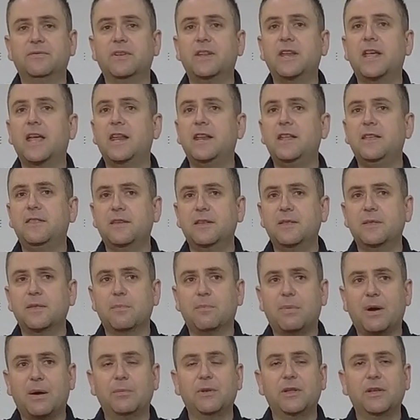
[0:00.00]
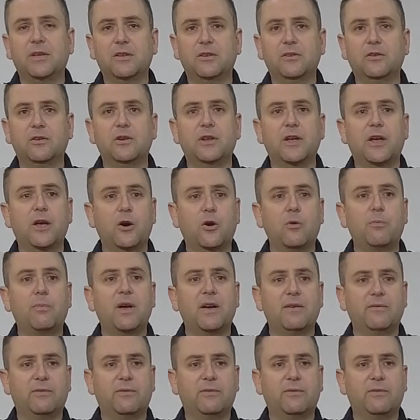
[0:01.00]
And anything the public can do to help our